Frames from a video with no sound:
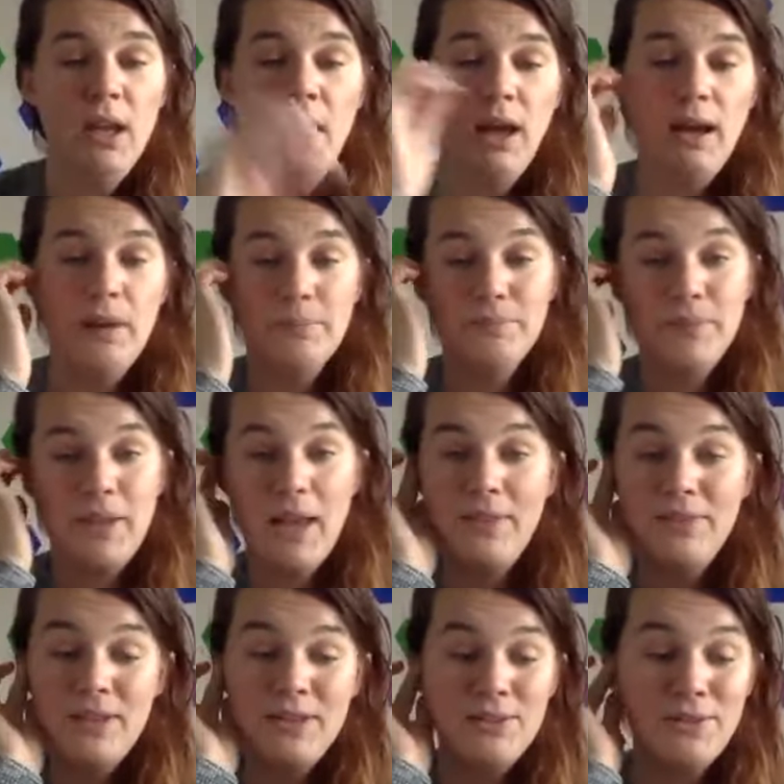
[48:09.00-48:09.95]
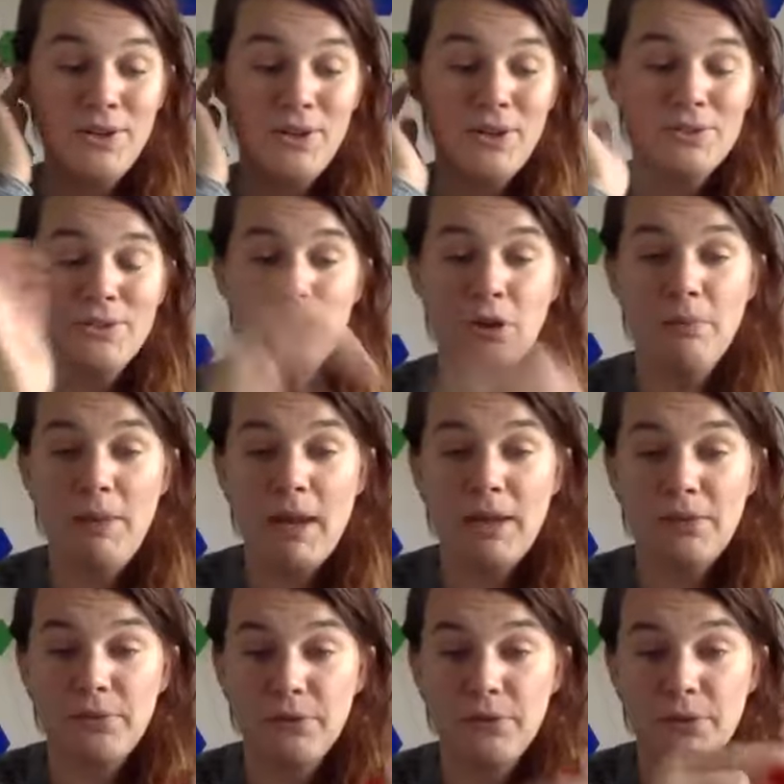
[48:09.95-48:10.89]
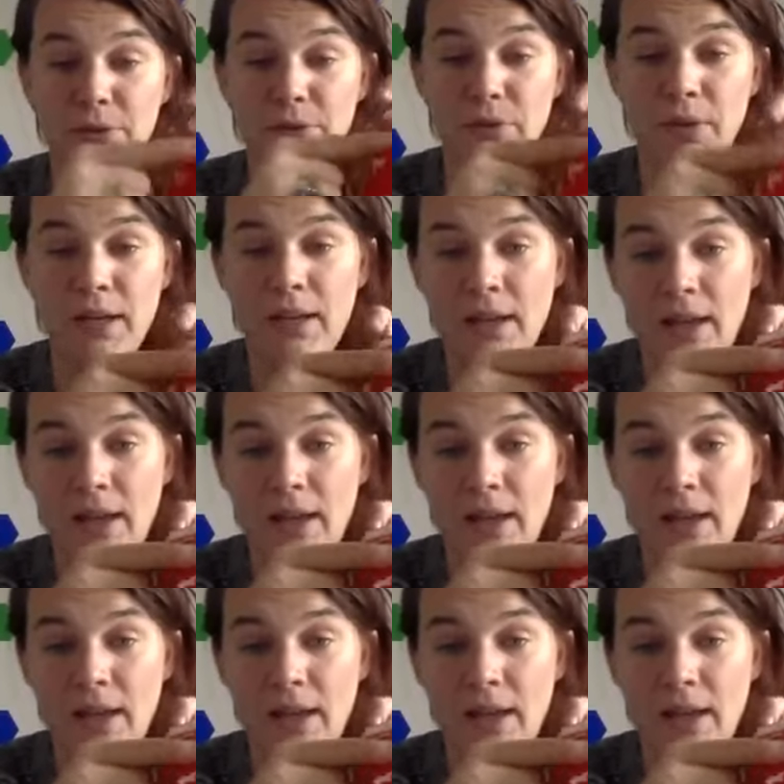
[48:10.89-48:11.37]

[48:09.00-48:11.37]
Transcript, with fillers: Um, and then you could also go back through,